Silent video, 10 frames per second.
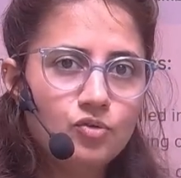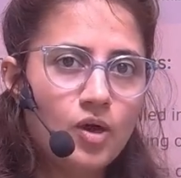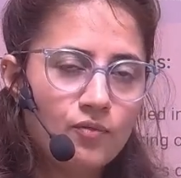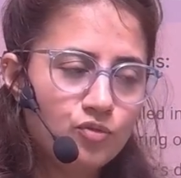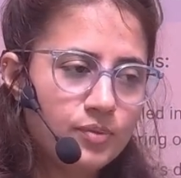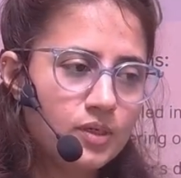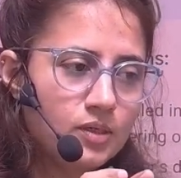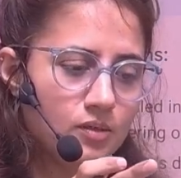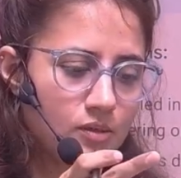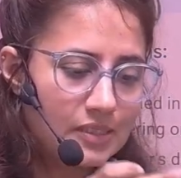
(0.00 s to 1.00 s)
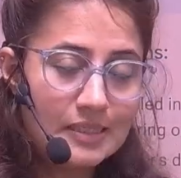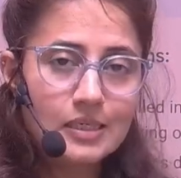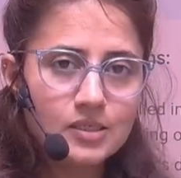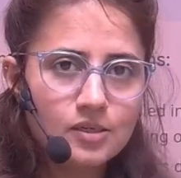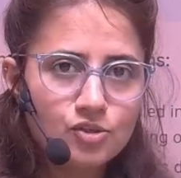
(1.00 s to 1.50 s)
you have to be a
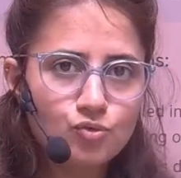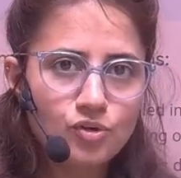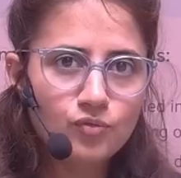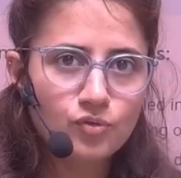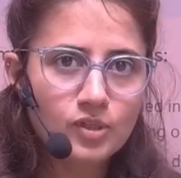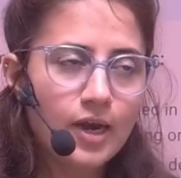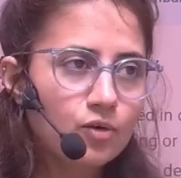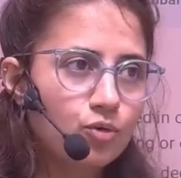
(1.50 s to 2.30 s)
CS student for that,